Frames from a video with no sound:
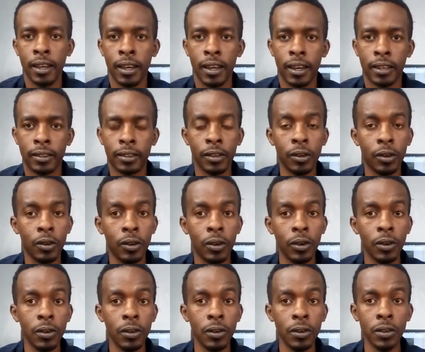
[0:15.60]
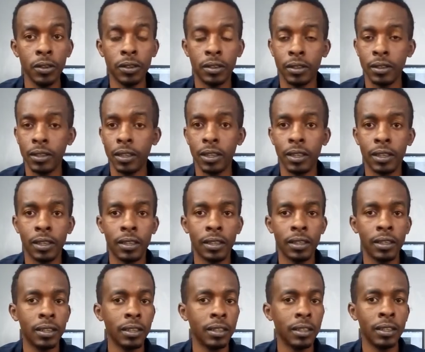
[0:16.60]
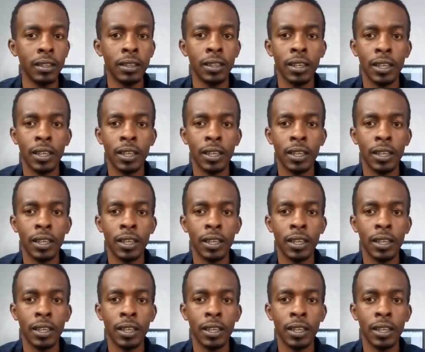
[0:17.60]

at the hotel, girl.